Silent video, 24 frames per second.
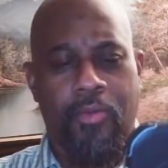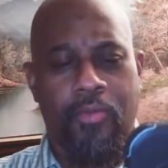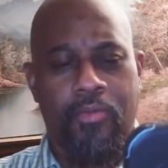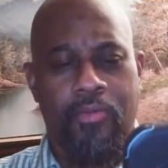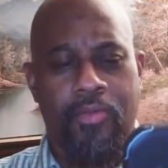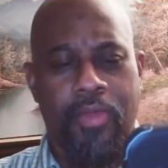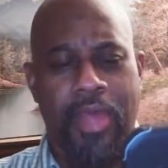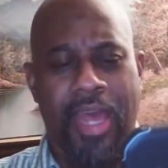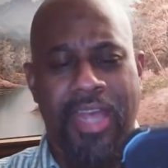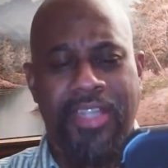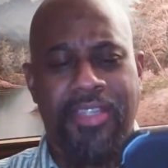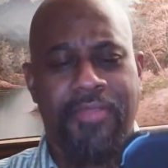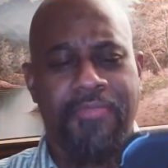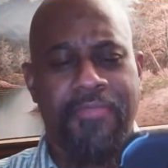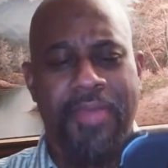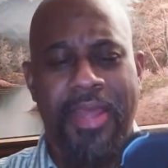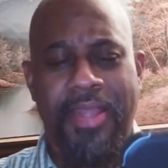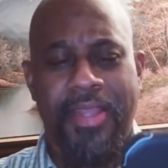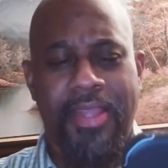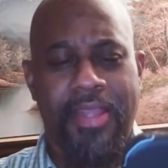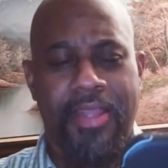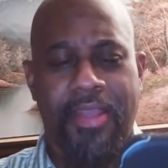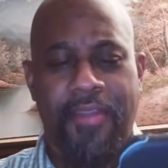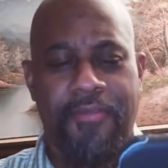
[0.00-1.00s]
As
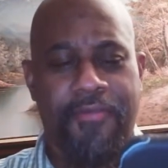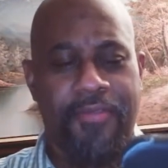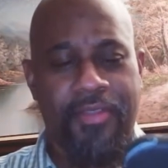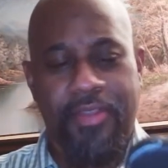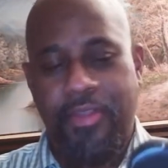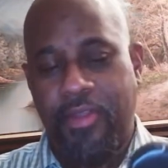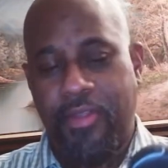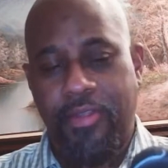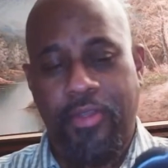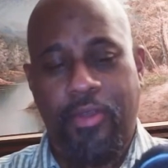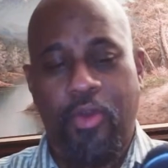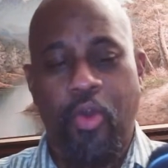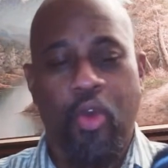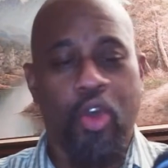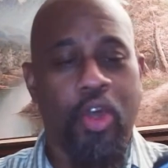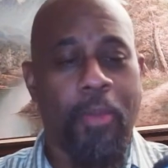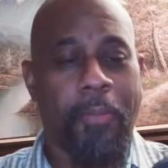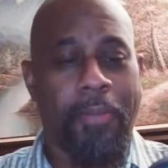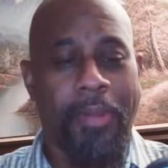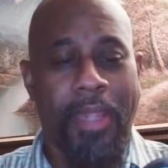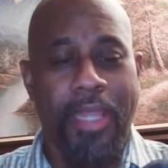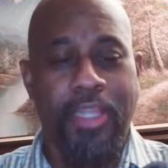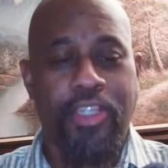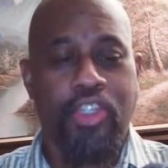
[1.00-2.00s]
many different, the Google
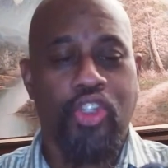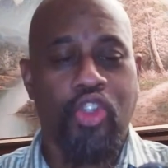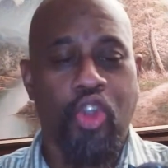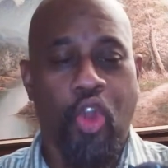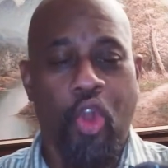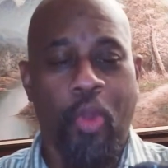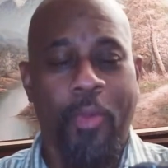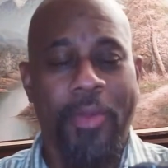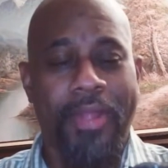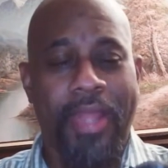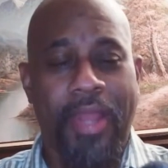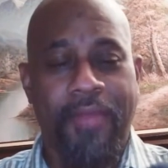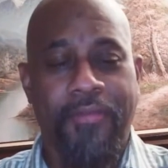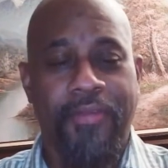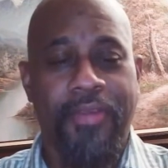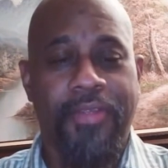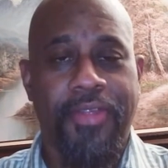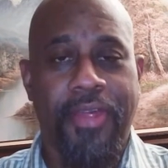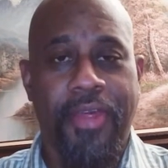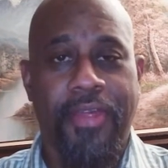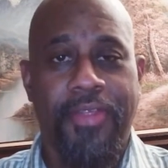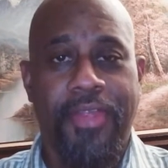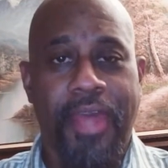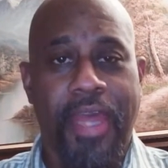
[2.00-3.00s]
Play Store with
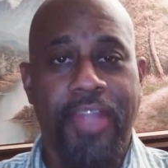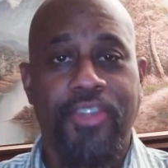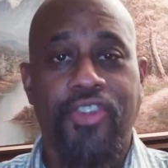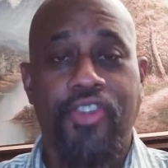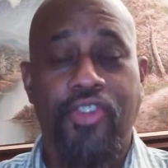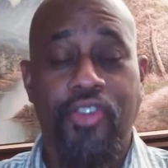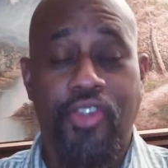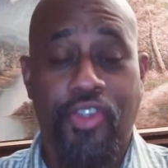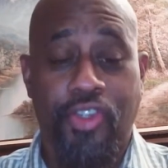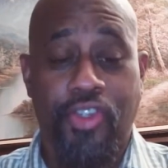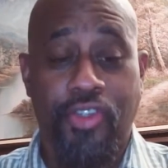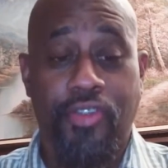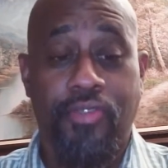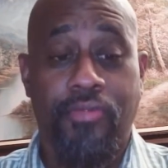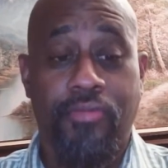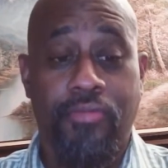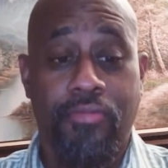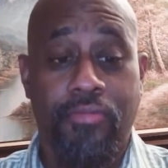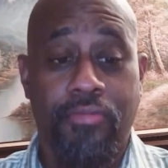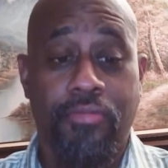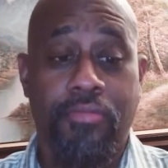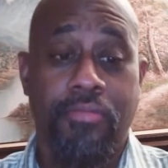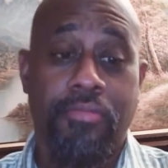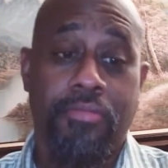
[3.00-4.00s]
everything that you can,
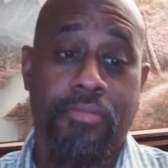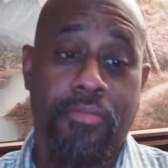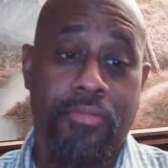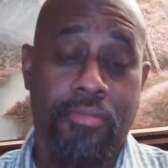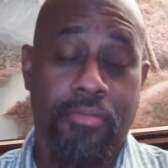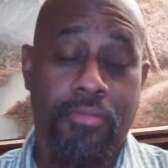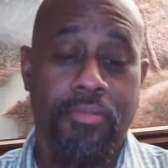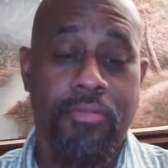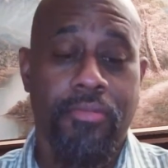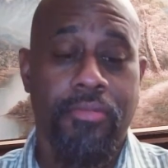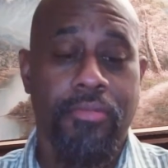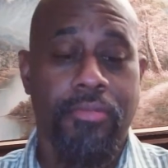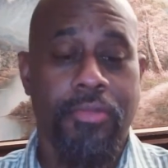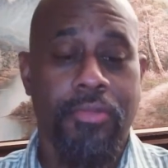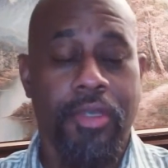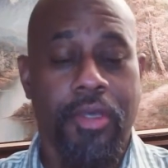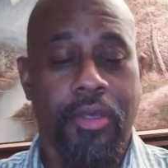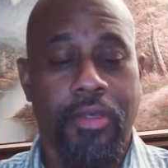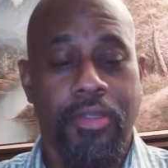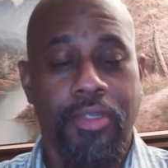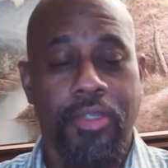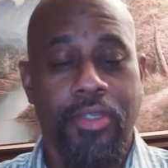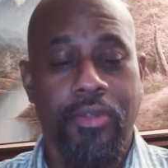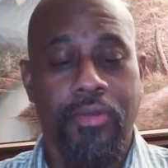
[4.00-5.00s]

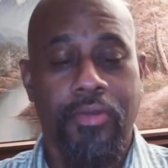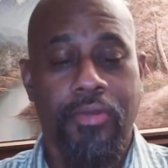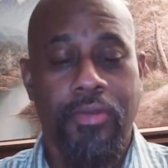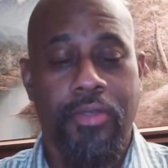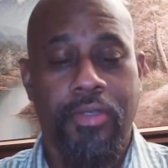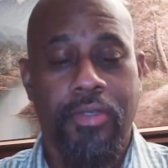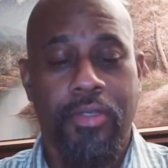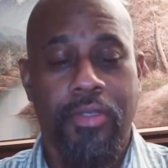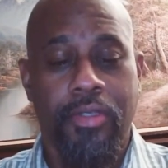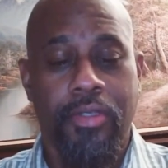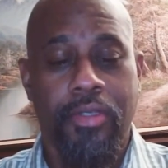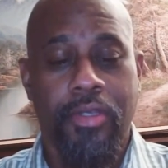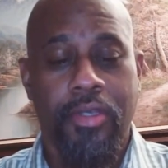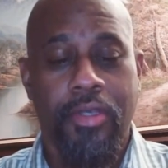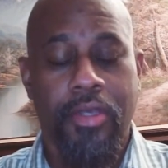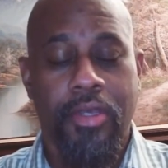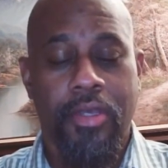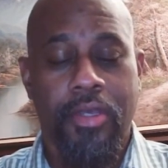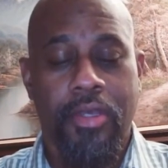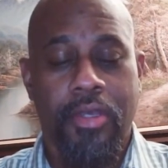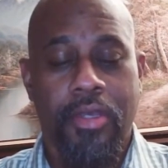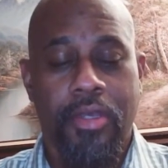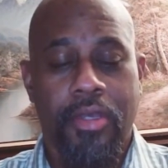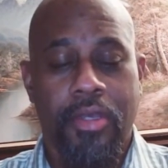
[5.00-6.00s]
use.
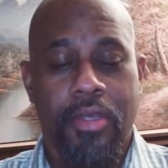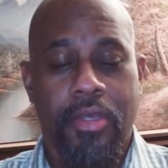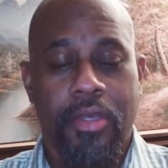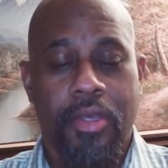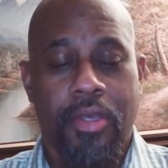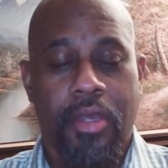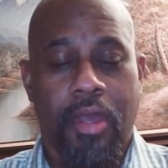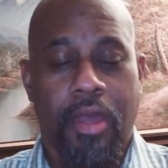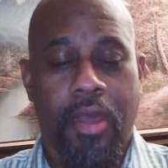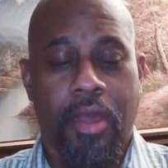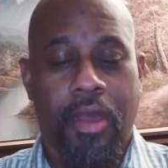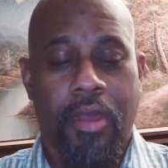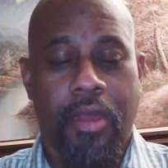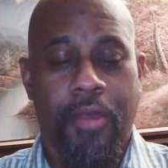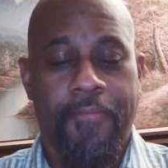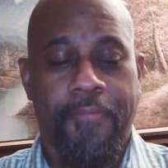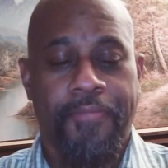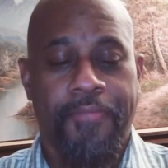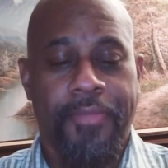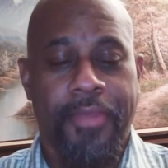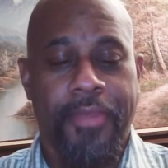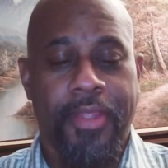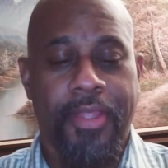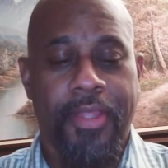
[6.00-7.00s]

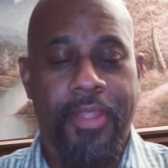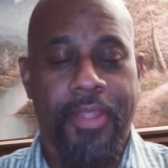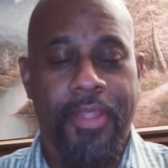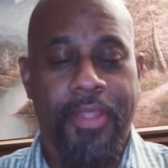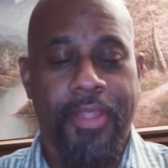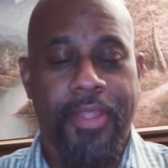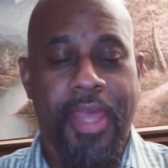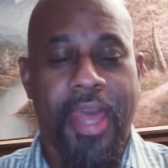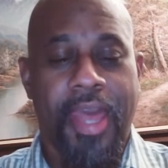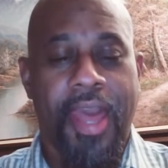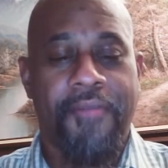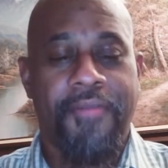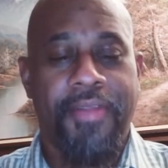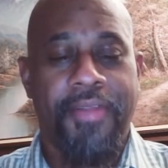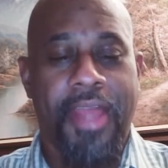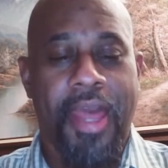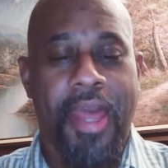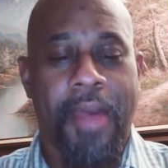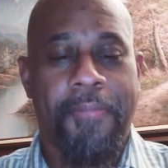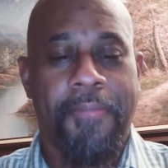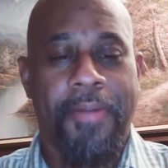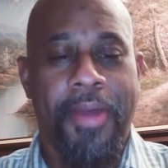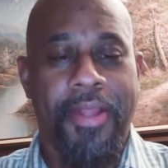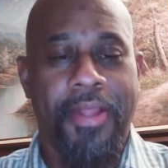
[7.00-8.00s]
They have an
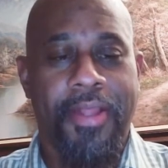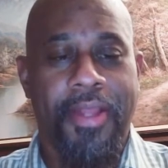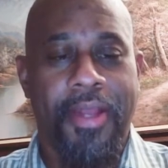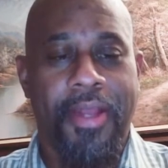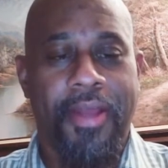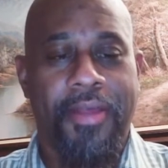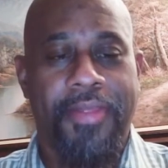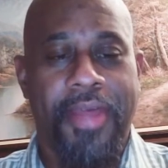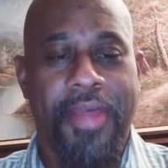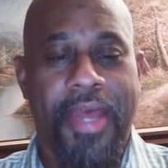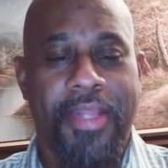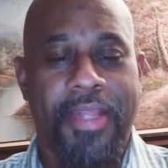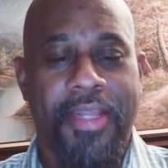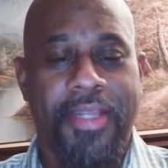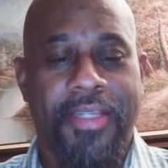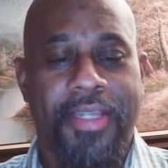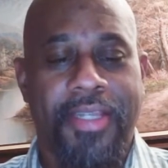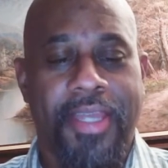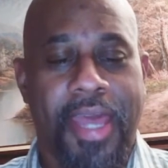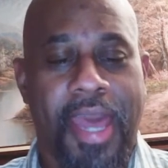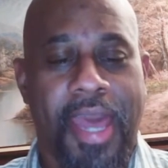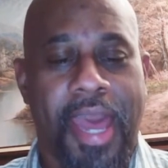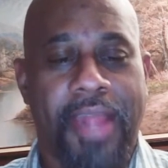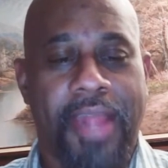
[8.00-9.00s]
app on here that is
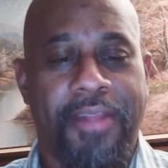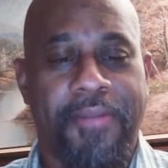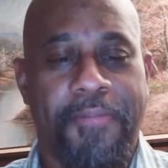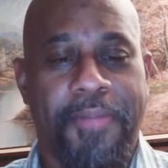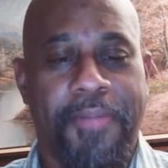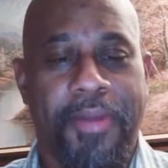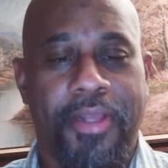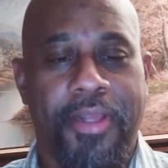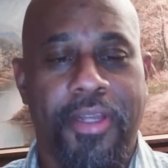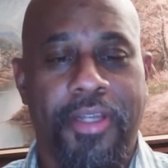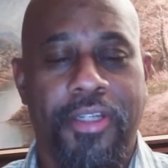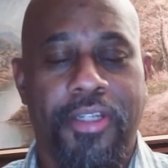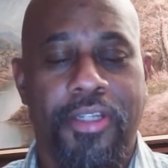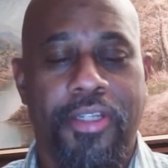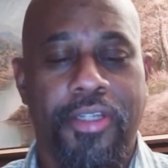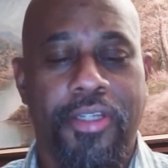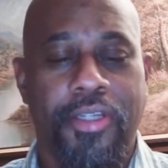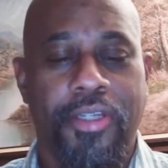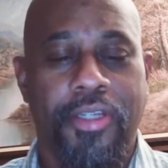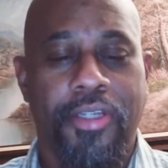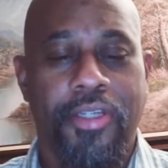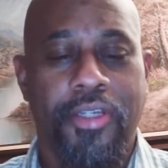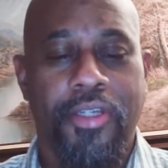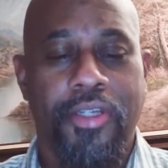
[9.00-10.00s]
Caterpillar's
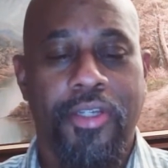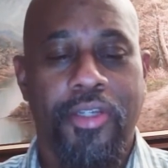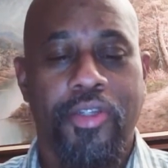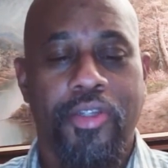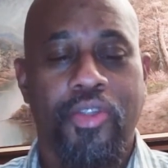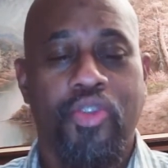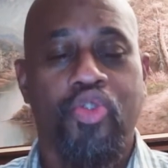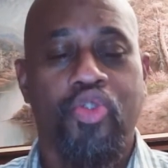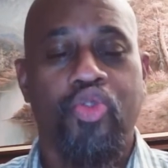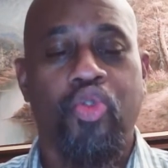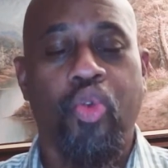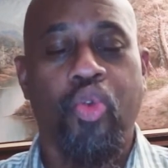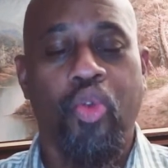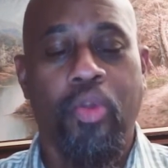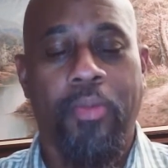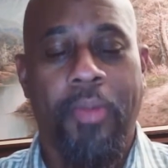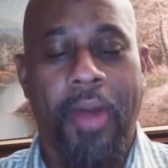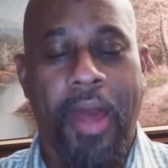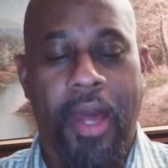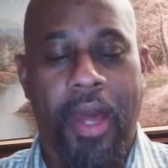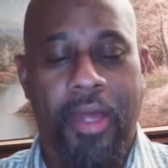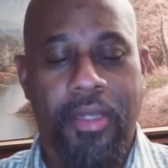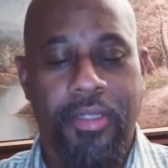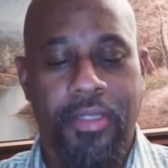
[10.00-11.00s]

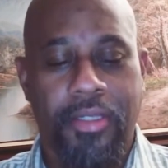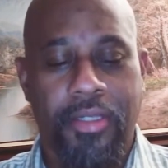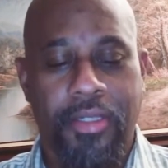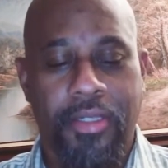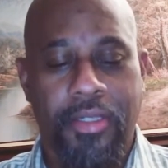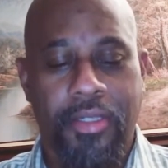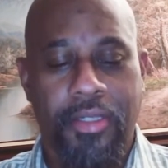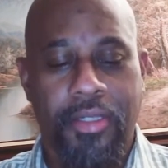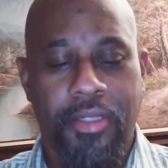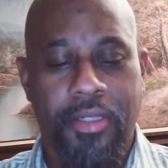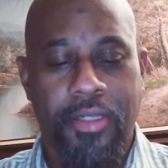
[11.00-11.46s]
Toolbox.